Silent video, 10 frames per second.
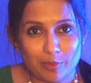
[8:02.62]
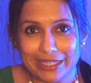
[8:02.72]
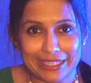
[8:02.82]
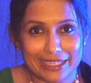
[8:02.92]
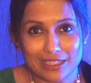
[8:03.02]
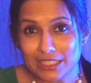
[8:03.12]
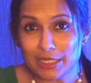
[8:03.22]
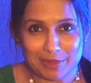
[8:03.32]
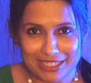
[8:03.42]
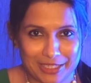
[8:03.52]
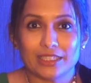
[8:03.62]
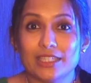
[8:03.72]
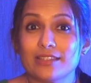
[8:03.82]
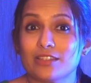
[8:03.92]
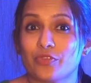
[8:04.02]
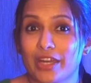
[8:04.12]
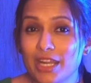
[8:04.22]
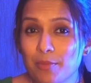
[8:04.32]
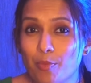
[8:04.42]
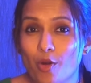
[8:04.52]
million limit. This is very
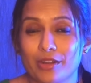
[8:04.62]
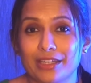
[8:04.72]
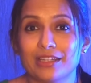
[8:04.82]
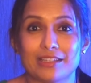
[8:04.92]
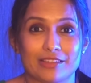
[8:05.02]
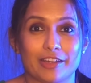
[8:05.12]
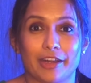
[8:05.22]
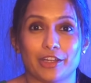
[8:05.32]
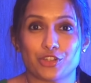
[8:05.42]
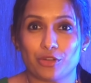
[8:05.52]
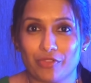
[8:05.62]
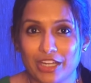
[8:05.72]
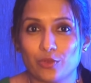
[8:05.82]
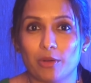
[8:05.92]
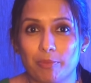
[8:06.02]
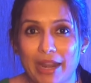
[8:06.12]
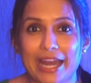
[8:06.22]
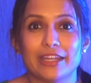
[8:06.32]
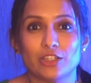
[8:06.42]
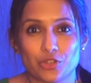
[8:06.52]
important consideration when you are
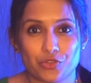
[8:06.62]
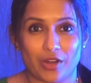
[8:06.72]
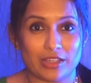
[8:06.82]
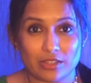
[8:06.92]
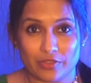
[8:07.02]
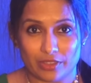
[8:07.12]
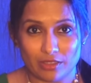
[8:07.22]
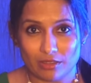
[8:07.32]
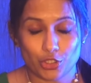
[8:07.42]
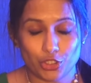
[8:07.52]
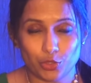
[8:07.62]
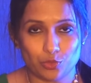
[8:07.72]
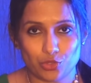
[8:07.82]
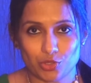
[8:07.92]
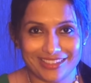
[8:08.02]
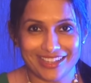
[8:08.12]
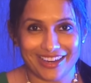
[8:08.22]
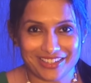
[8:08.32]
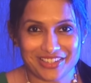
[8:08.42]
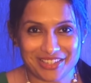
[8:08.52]
planning to transfer
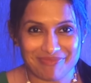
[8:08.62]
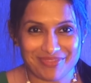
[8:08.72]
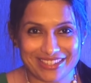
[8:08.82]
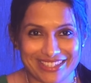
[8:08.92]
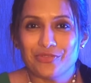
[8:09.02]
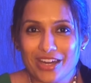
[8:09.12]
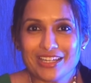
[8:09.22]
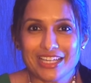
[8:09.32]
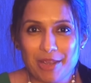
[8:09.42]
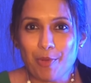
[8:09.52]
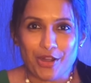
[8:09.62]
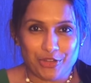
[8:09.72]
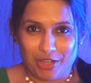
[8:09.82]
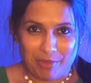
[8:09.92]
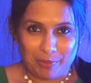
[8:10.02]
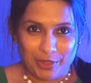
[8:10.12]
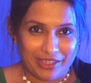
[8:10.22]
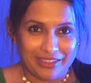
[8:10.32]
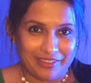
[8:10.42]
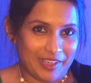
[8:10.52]
large sums. One key point to remember
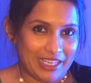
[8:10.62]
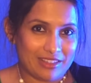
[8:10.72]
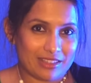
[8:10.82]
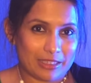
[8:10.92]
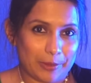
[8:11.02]
here is,